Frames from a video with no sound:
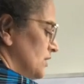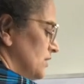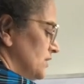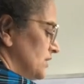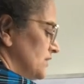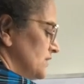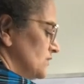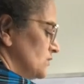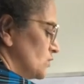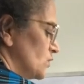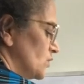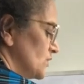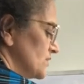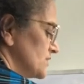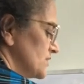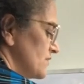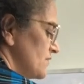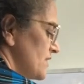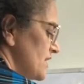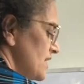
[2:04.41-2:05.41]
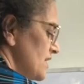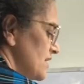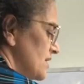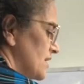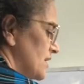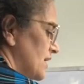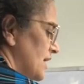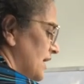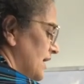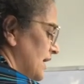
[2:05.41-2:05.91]
This goes away,
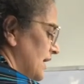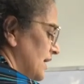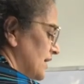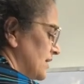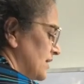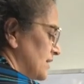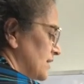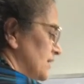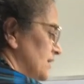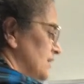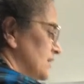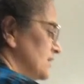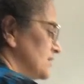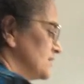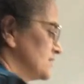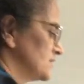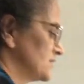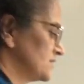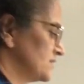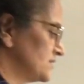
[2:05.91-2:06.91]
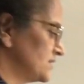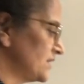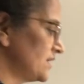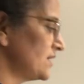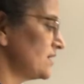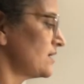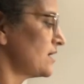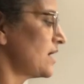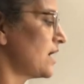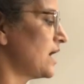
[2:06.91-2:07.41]
and
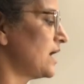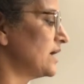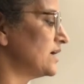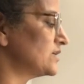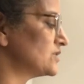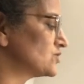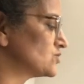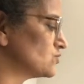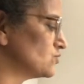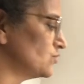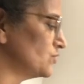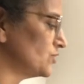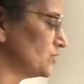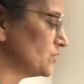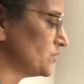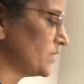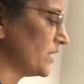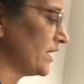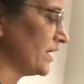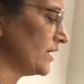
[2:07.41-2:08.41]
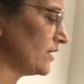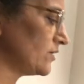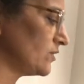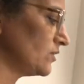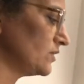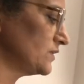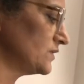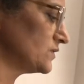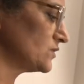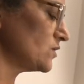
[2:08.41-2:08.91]
see, I showed you here
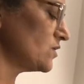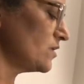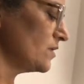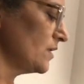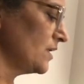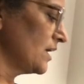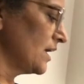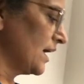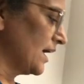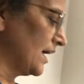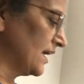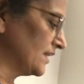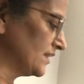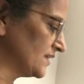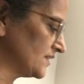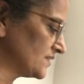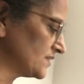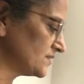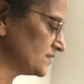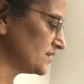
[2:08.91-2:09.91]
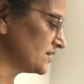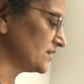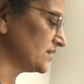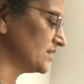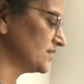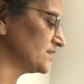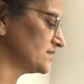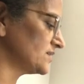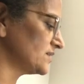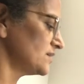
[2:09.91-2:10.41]
also, and this is the
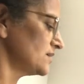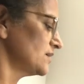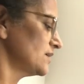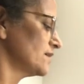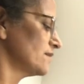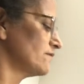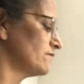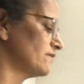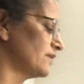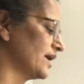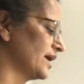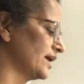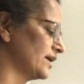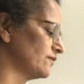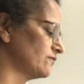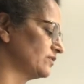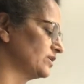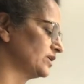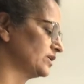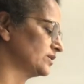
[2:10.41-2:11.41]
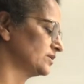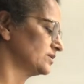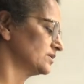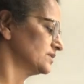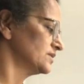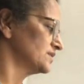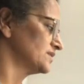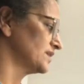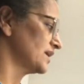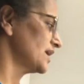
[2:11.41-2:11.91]
reason why we
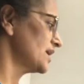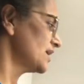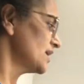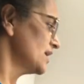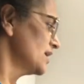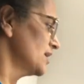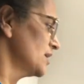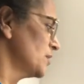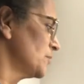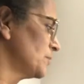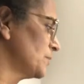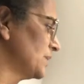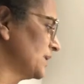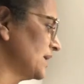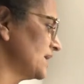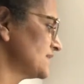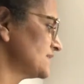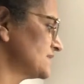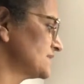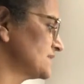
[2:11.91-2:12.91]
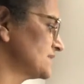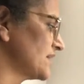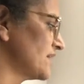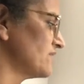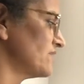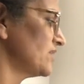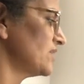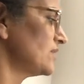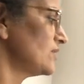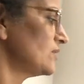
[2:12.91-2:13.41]
say plus
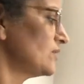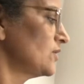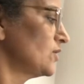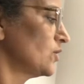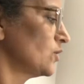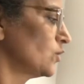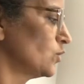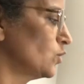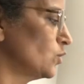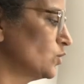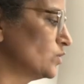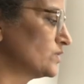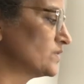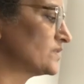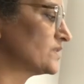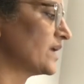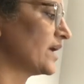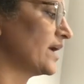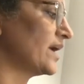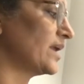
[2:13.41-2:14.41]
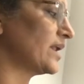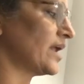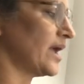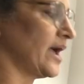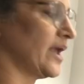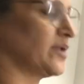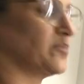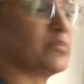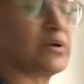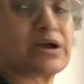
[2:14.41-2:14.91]
7 goes there
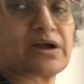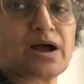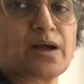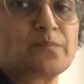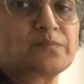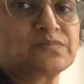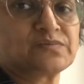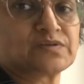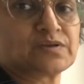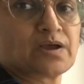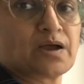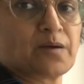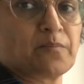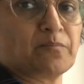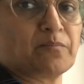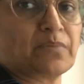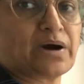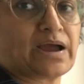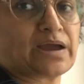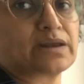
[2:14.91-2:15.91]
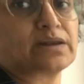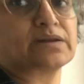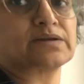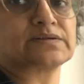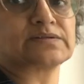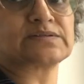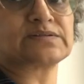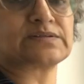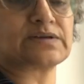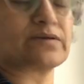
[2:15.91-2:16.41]
and becomes
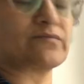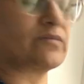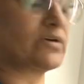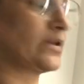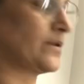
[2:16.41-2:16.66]
minus 7.